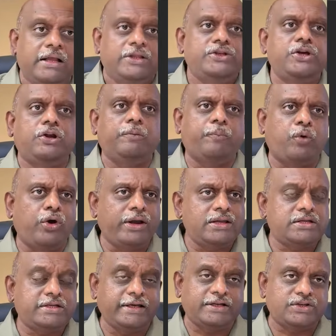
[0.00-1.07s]

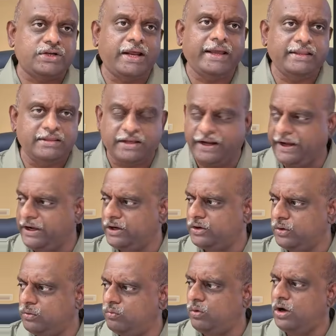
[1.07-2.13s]
0.693
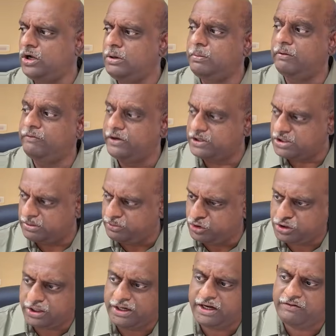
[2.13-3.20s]
into volume of
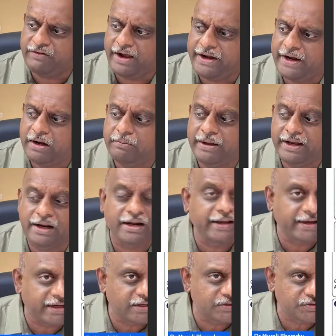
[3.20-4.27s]
distribution divided by
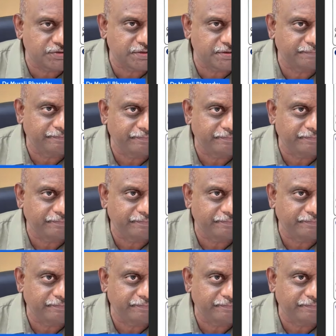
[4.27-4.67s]
clearance.